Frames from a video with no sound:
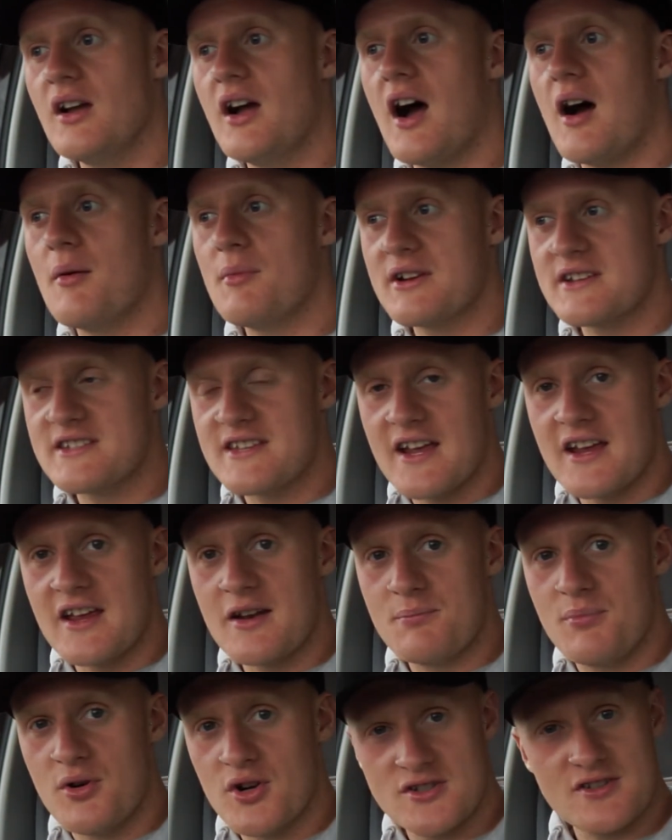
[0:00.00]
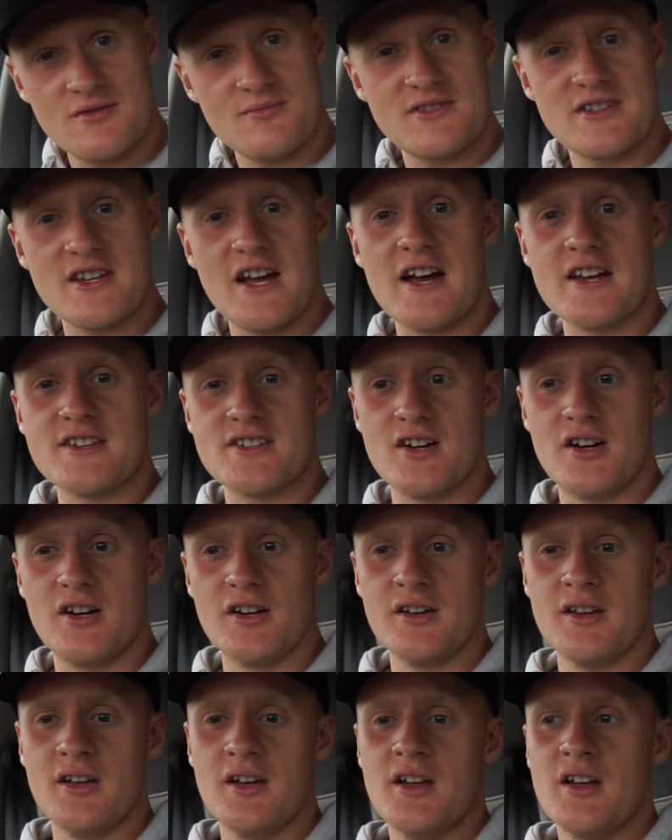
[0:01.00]
I'm excited to put some size
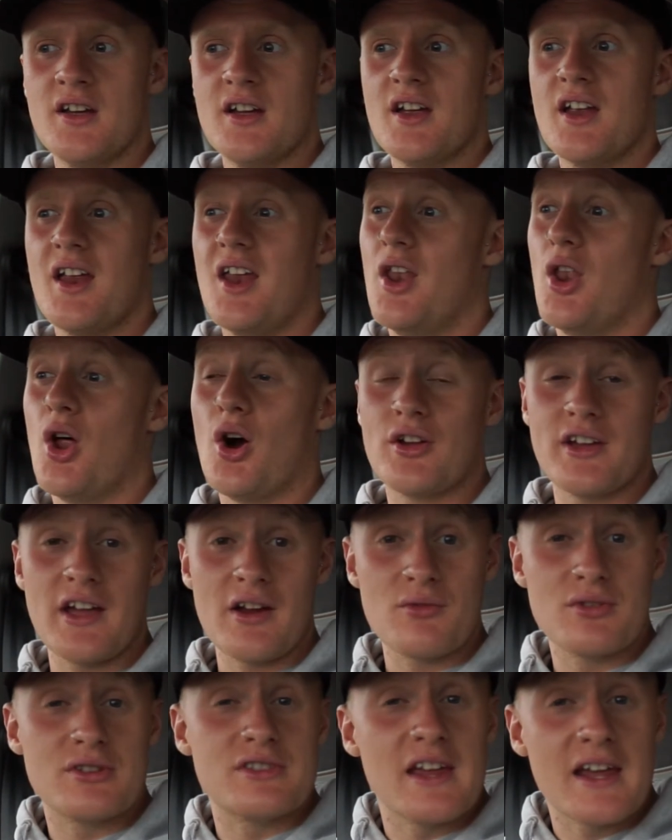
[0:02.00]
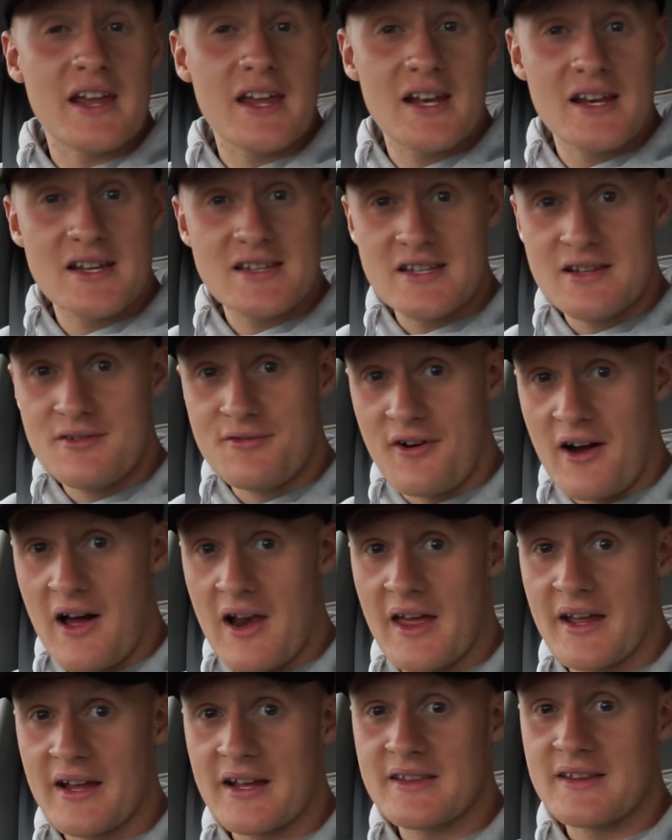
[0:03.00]
on, not get ridiculously fat
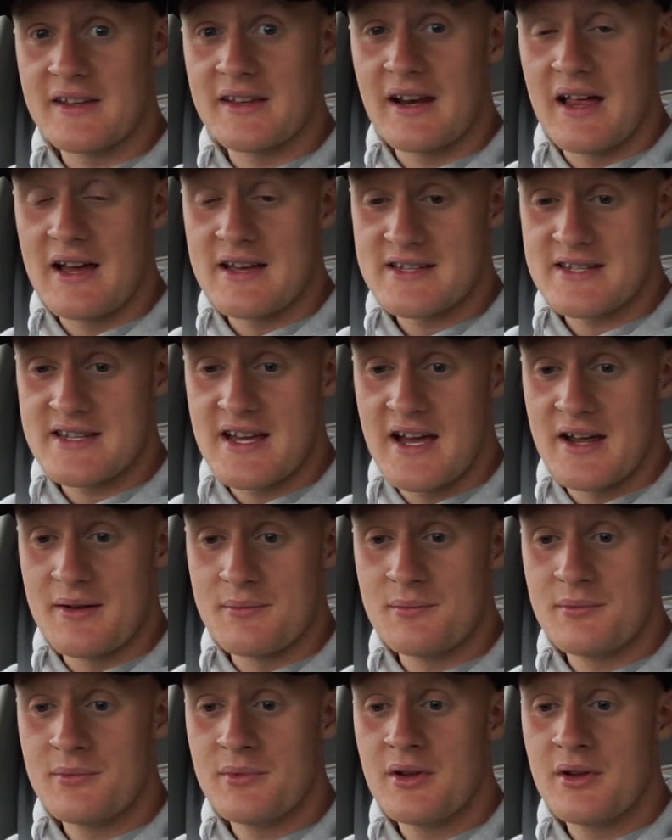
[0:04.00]
like I did last time,